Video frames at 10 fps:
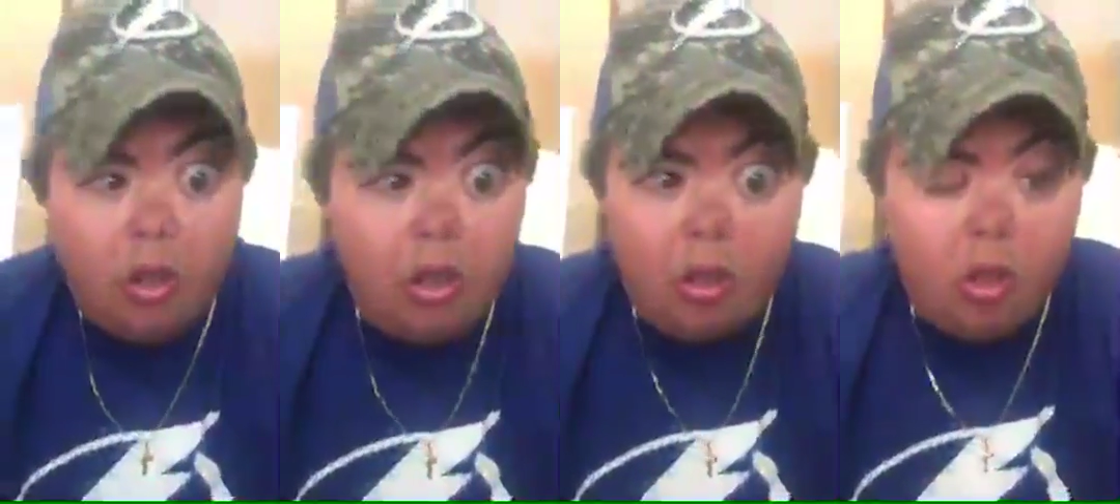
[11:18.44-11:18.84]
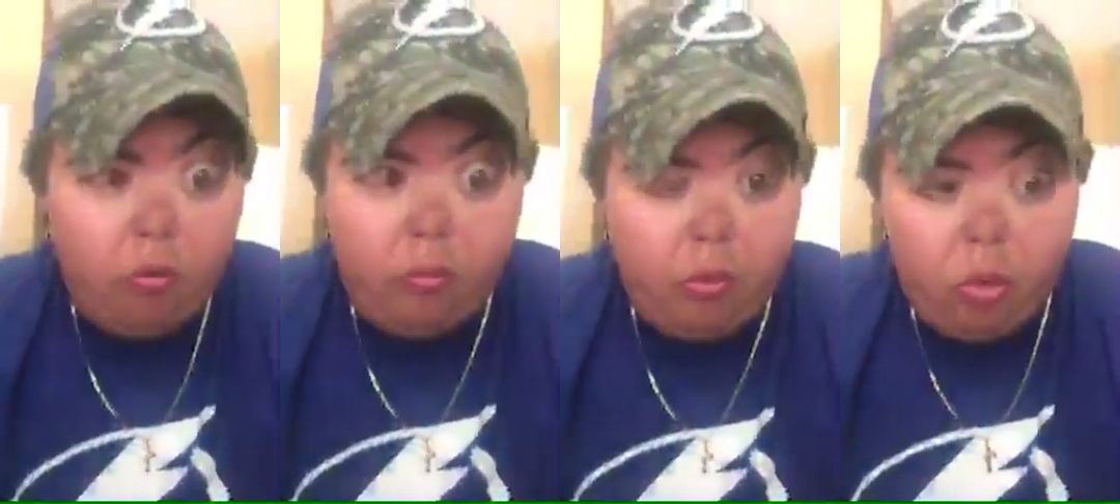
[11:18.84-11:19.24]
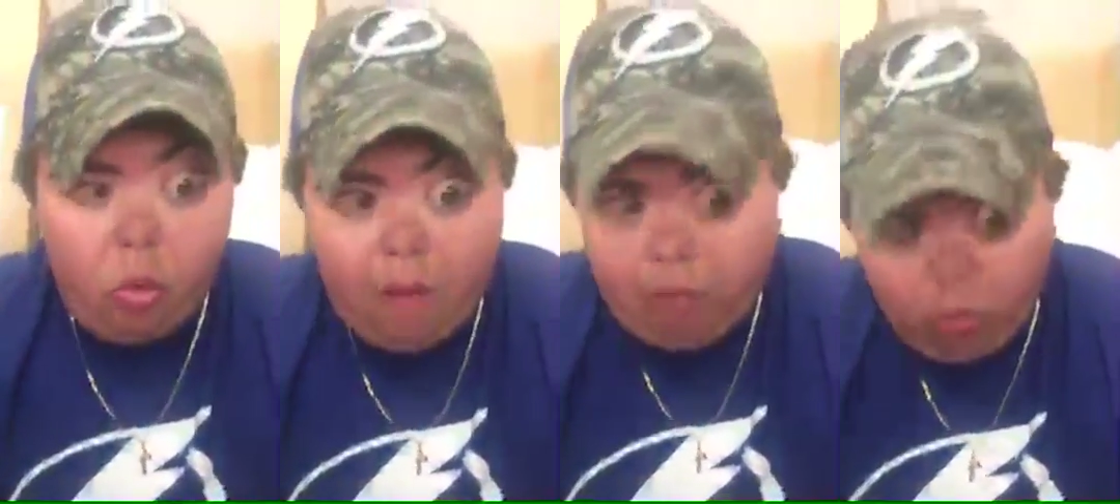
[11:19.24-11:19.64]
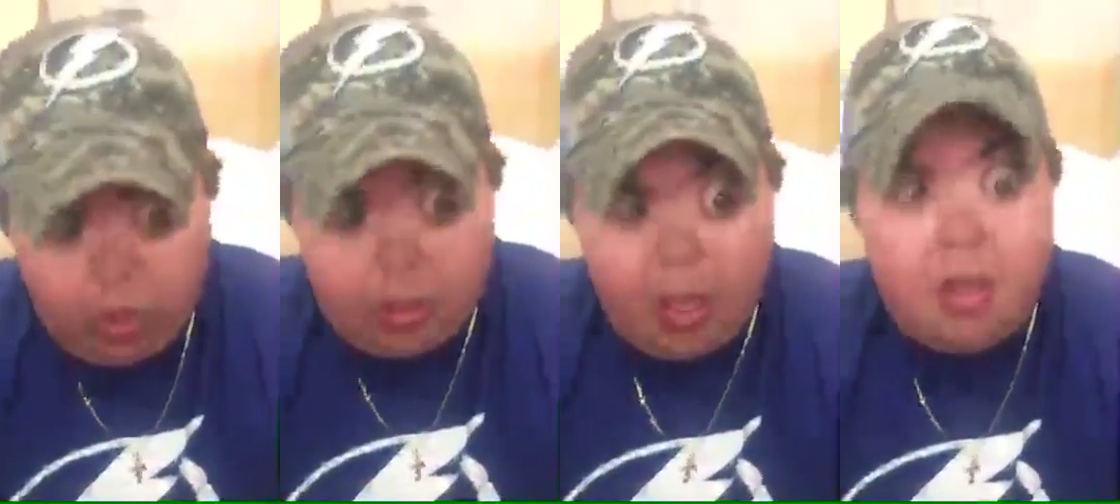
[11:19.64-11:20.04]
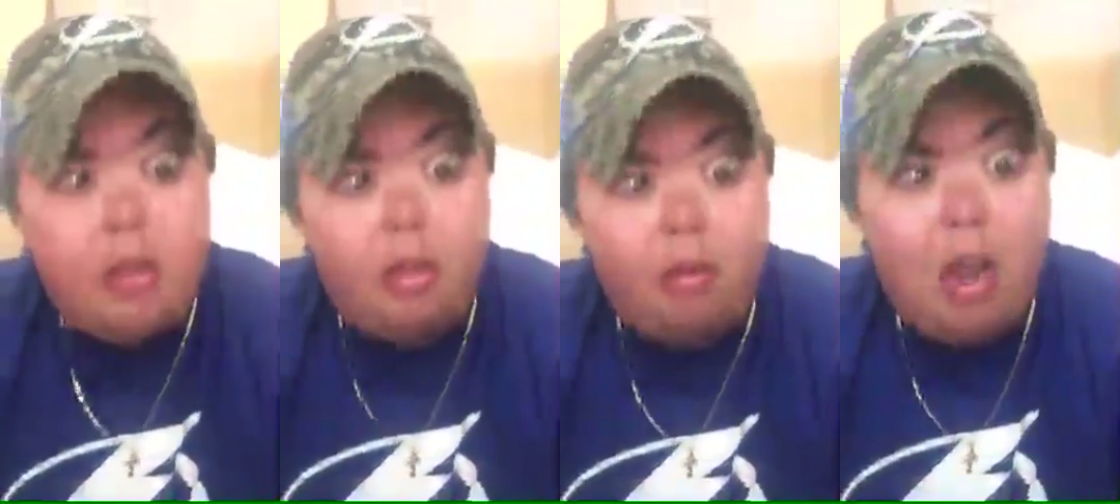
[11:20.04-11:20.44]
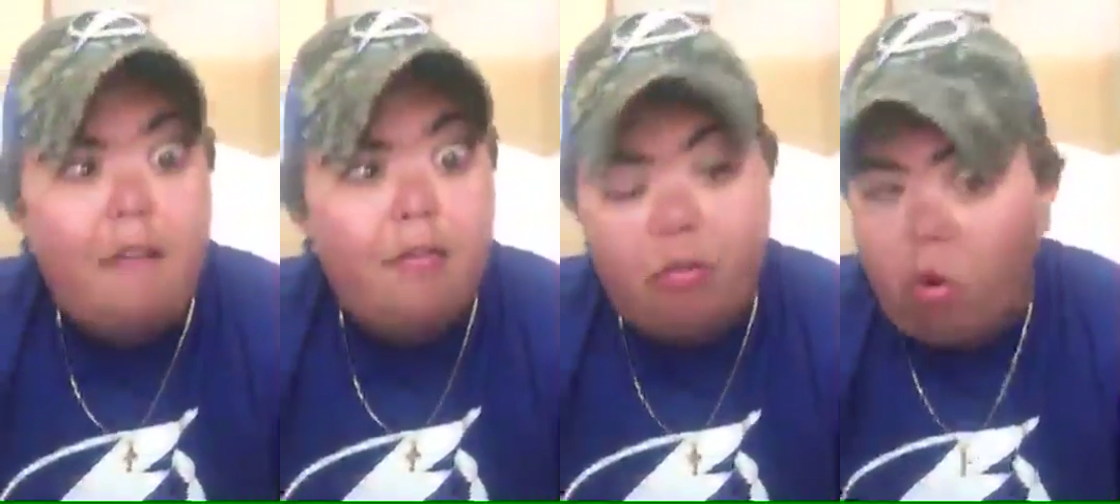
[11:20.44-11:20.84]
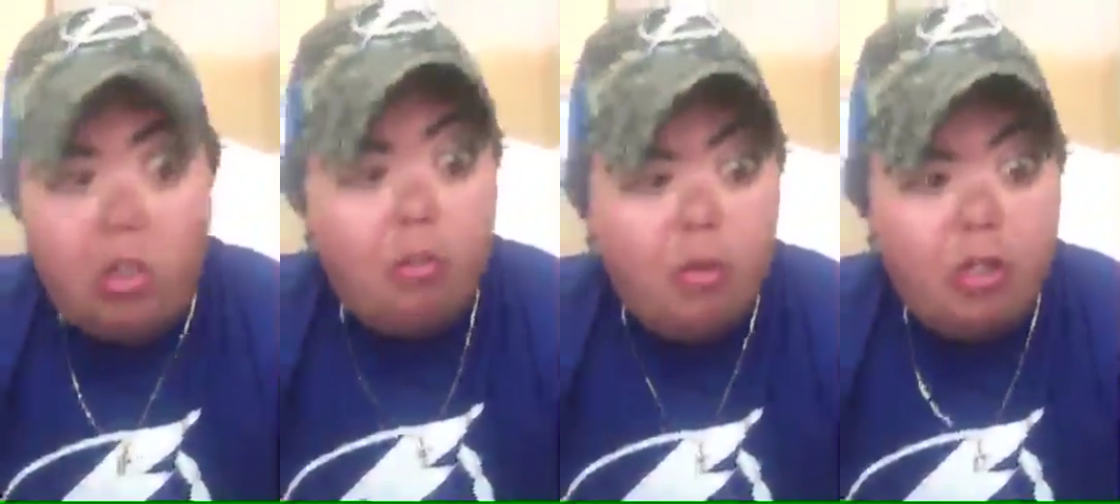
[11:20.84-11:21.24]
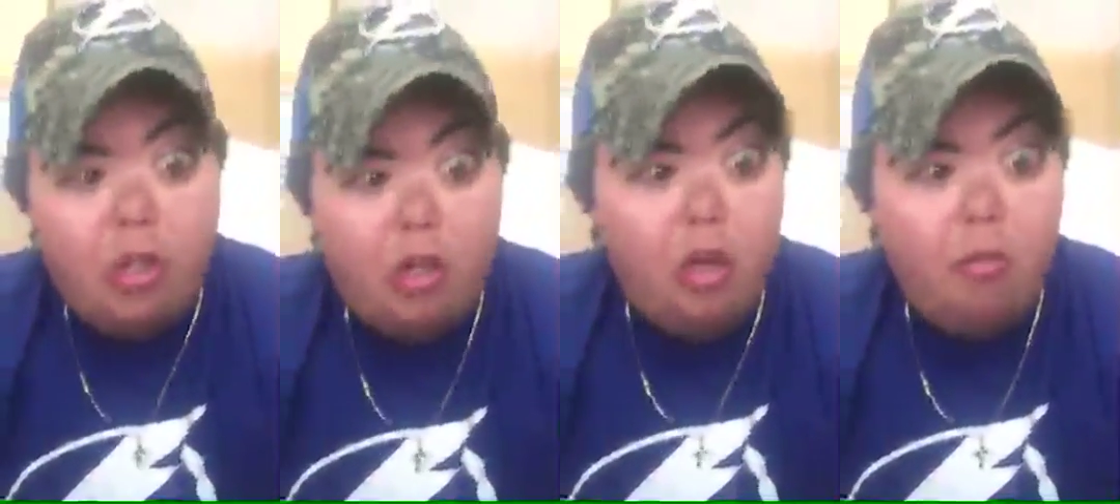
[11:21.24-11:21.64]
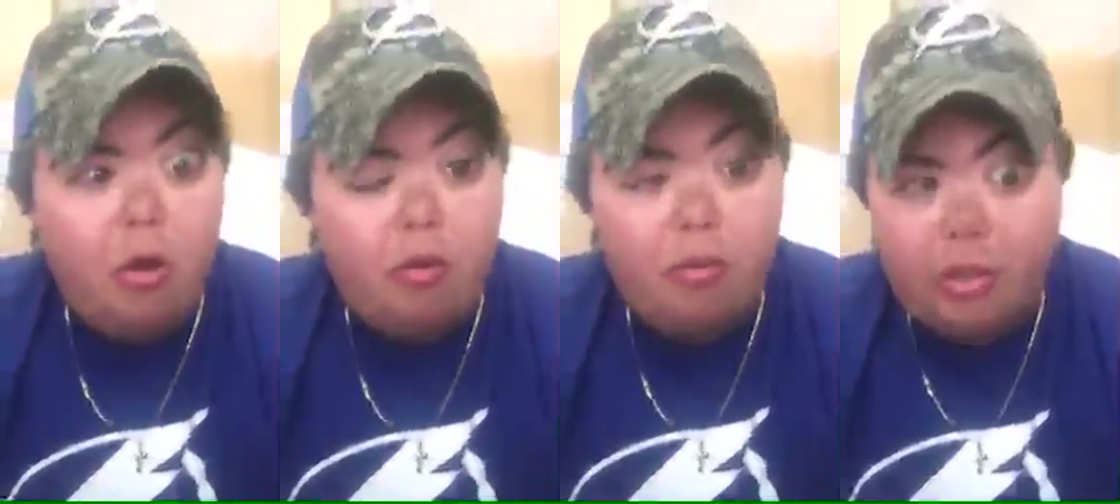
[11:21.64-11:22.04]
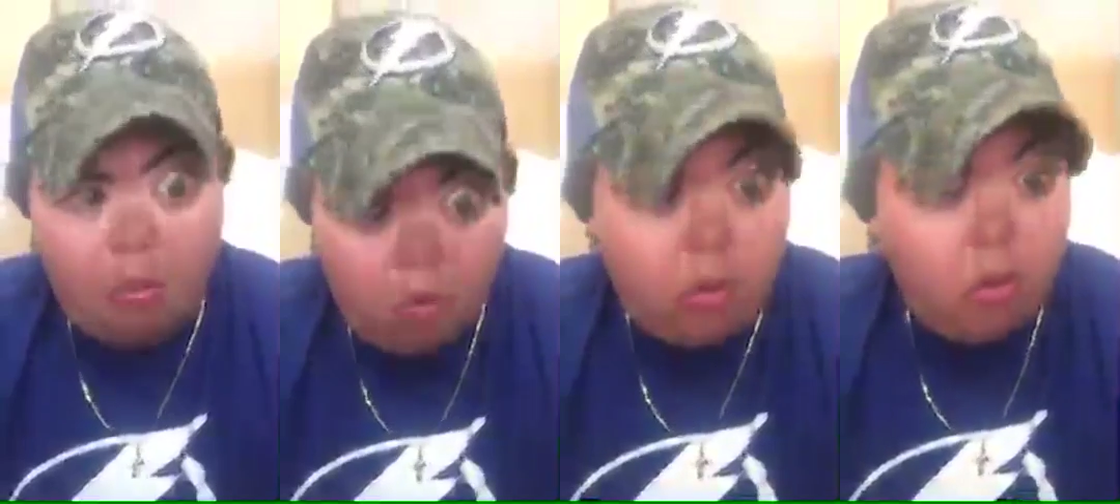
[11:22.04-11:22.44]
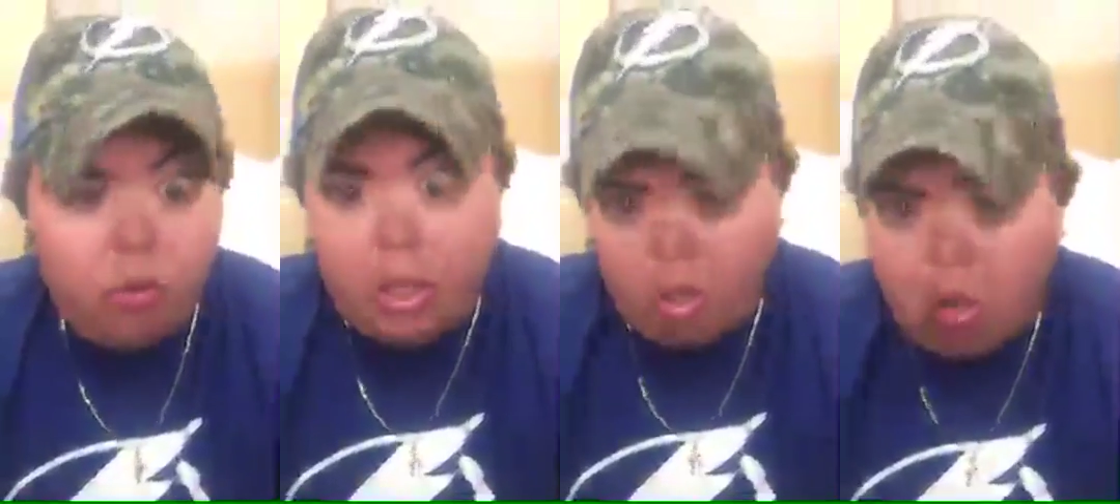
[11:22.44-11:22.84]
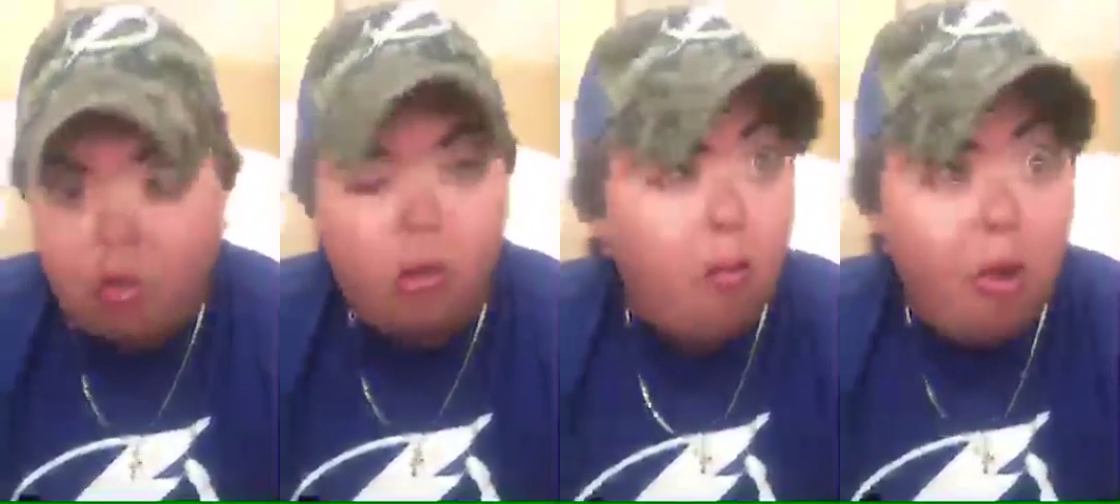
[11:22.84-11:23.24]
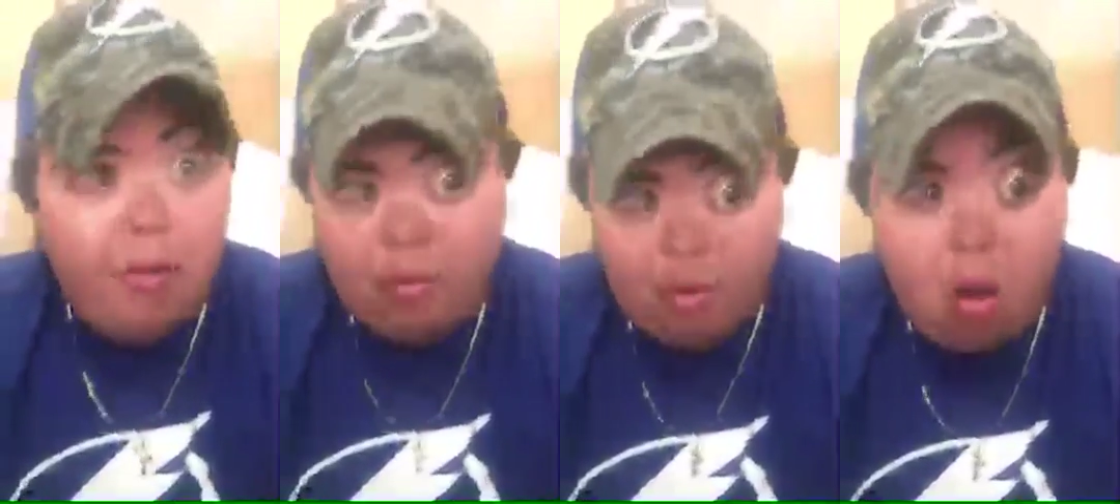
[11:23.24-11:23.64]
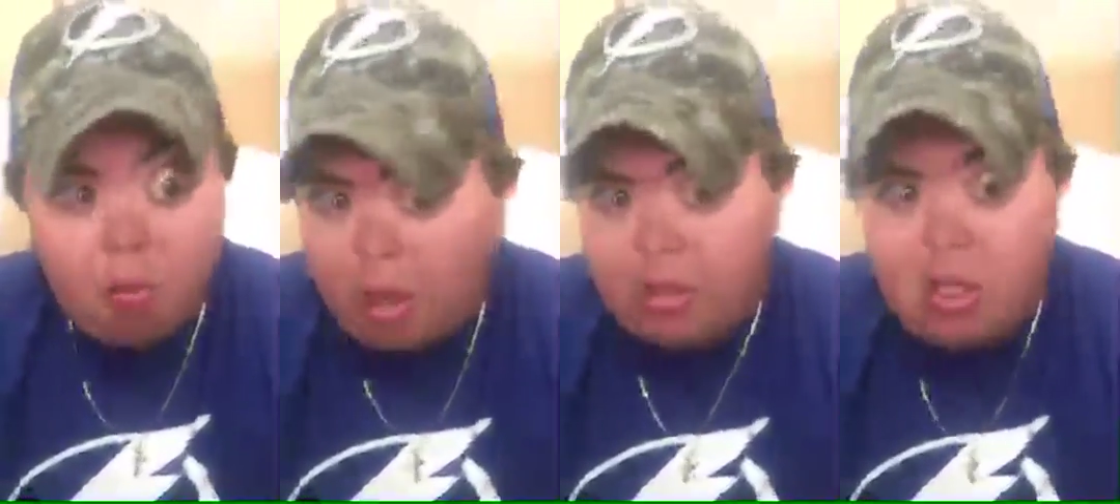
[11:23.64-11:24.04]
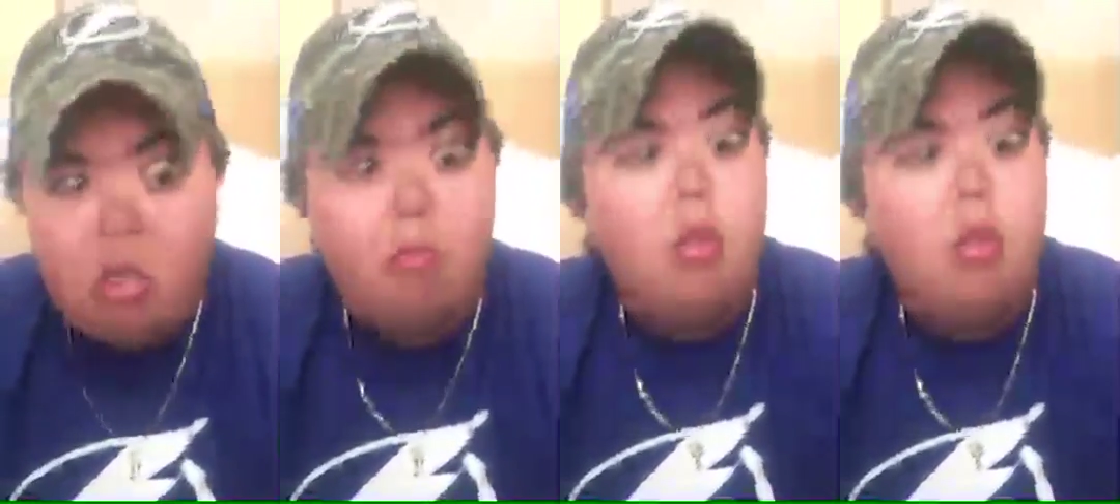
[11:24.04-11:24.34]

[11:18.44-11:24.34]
If whoever we take in the draft, of course I'm going to study up on them because I want to know who they are. They're on my team.